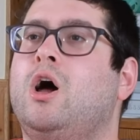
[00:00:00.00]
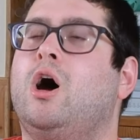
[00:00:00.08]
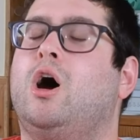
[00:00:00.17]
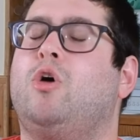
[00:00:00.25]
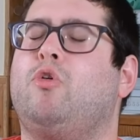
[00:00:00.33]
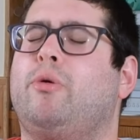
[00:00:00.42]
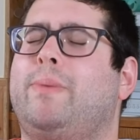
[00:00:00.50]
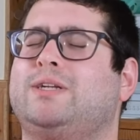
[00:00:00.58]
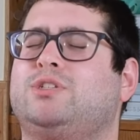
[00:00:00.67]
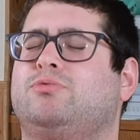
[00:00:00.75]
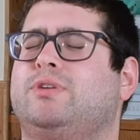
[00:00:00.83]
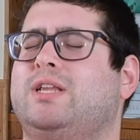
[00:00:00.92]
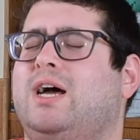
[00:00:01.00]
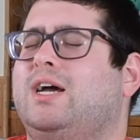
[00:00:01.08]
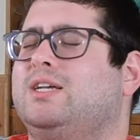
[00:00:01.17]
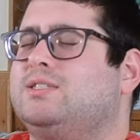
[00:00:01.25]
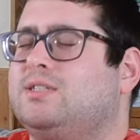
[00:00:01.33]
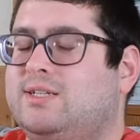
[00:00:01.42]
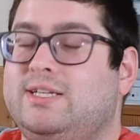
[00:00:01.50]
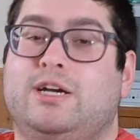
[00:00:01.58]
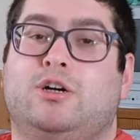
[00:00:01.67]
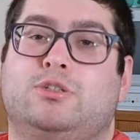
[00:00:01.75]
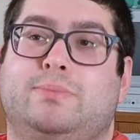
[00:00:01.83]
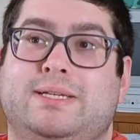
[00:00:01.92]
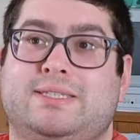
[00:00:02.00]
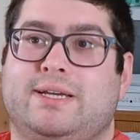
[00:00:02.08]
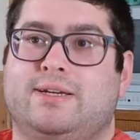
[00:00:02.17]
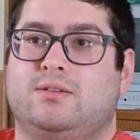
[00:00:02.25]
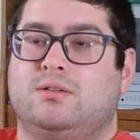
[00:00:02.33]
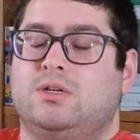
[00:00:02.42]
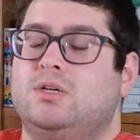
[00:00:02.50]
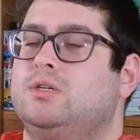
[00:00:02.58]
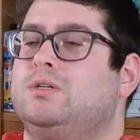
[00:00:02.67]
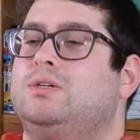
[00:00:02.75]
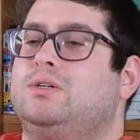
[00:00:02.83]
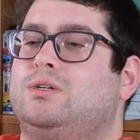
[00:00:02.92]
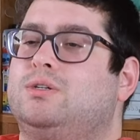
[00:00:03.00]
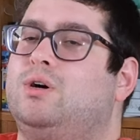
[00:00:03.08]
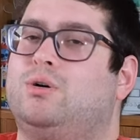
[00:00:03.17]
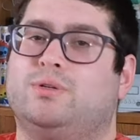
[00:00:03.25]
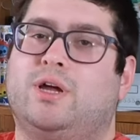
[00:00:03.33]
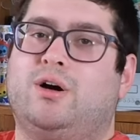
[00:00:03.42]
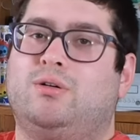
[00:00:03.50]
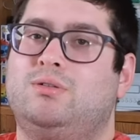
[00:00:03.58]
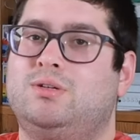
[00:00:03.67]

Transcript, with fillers: Oh, they're about to realize Cleo's missing. Oh no.